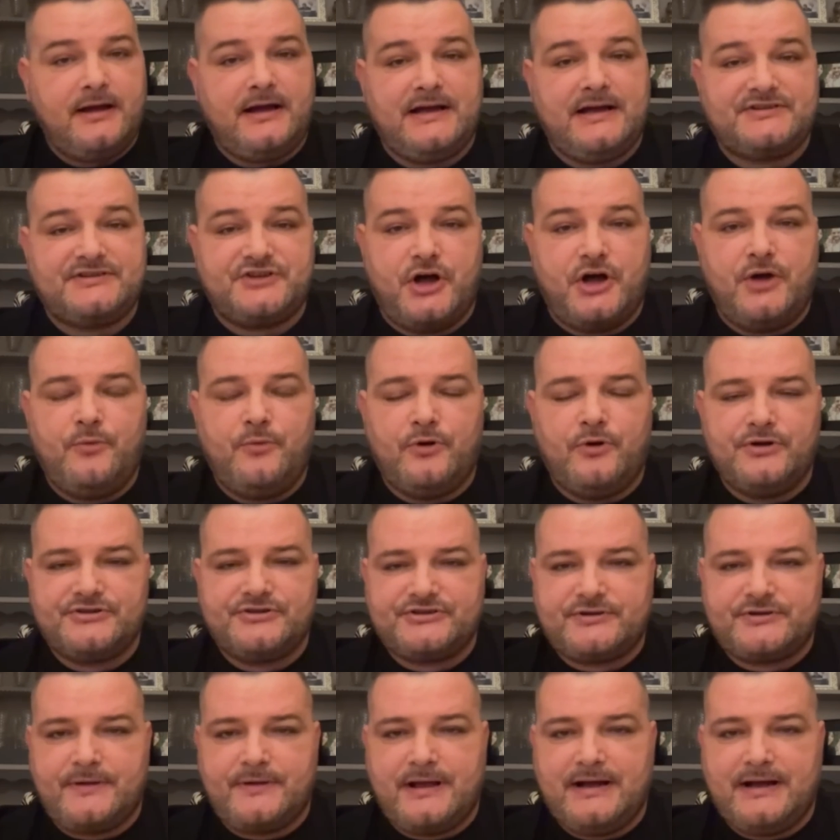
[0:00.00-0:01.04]
as I
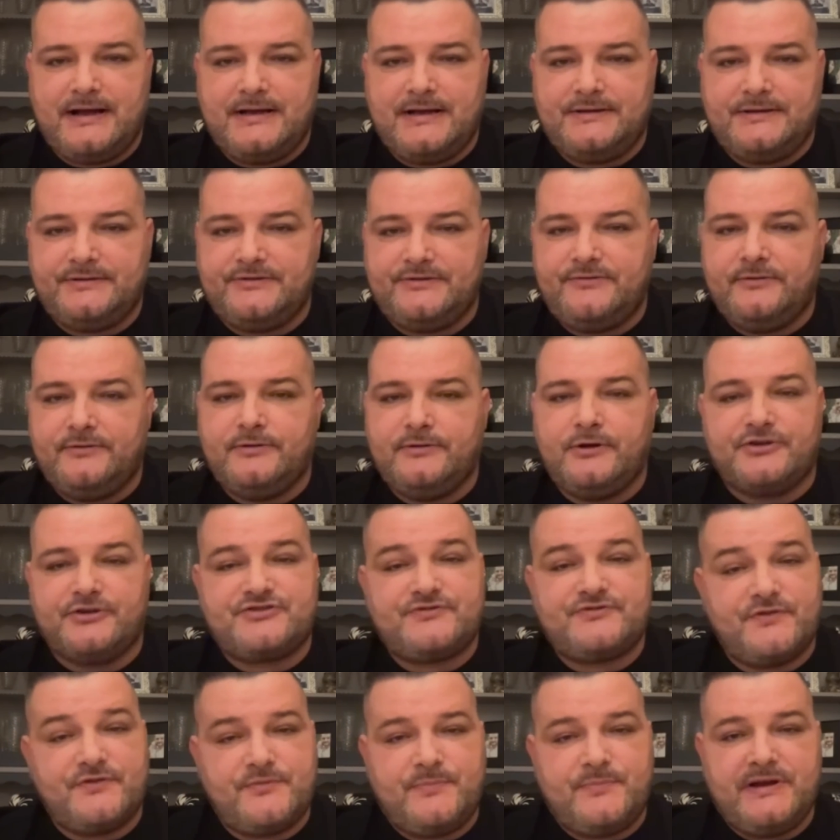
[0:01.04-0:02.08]
was, and
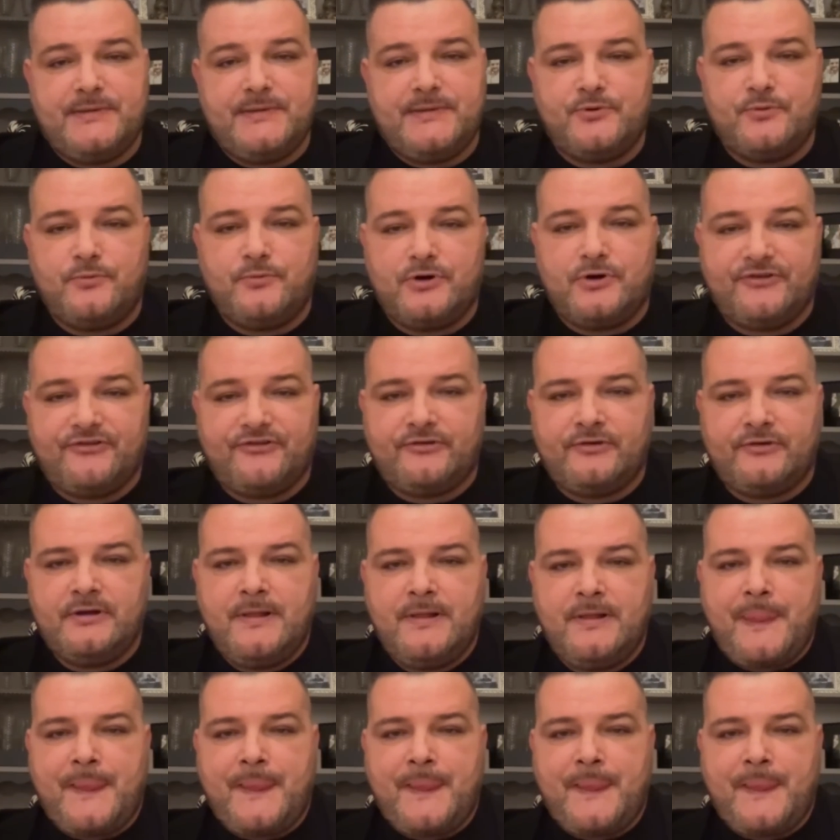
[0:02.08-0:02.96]
lots of other people was,